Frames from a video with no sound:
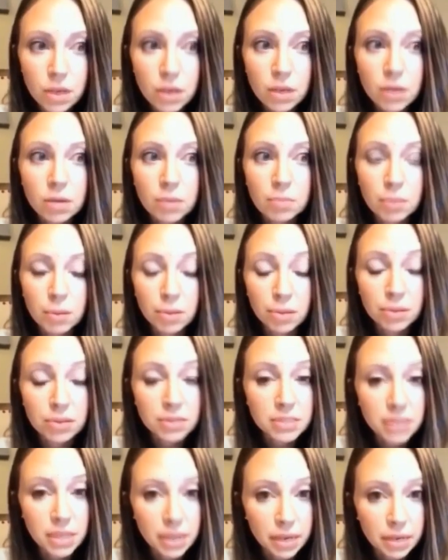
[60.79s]
People are
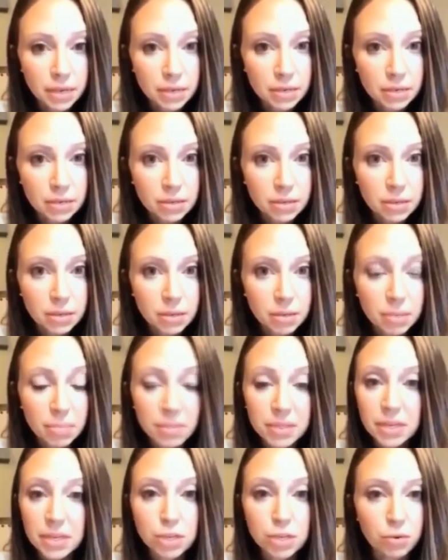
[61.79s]
sick, but
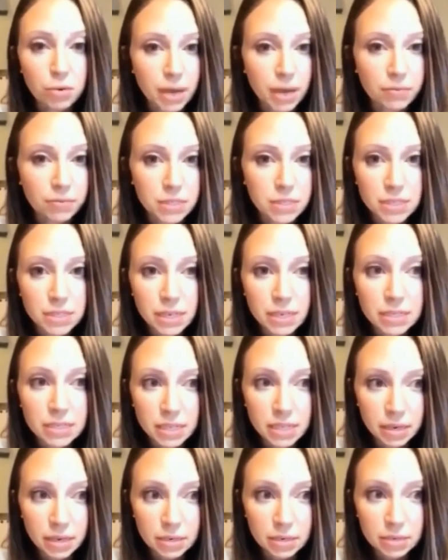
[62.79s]
they don't have to stay
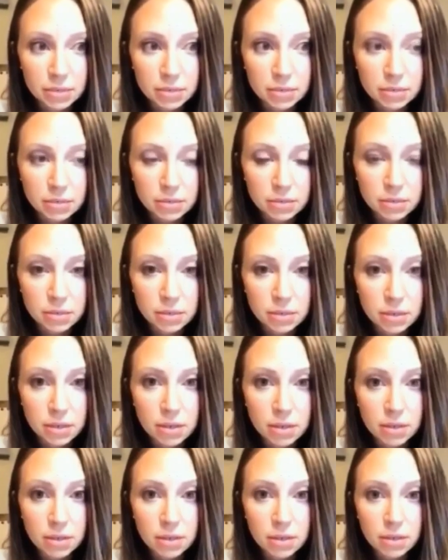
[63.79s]
sick.
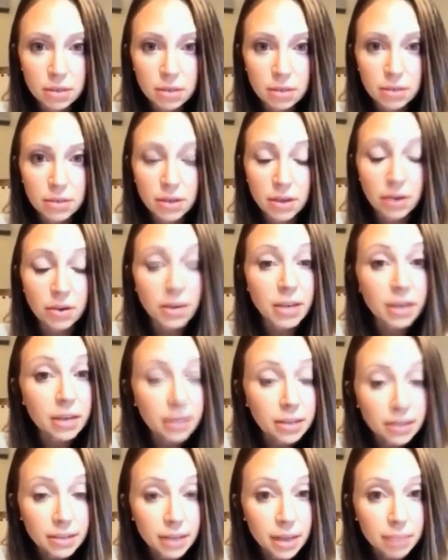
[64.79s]
They are
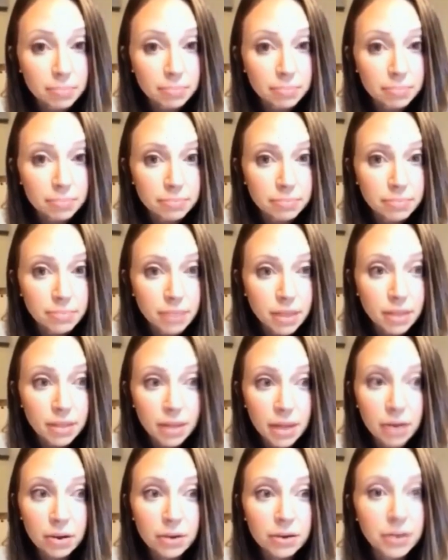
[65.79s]
killing them.
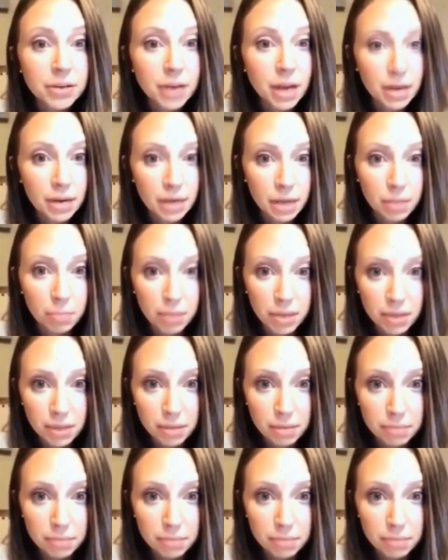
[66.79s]
They are not helping them.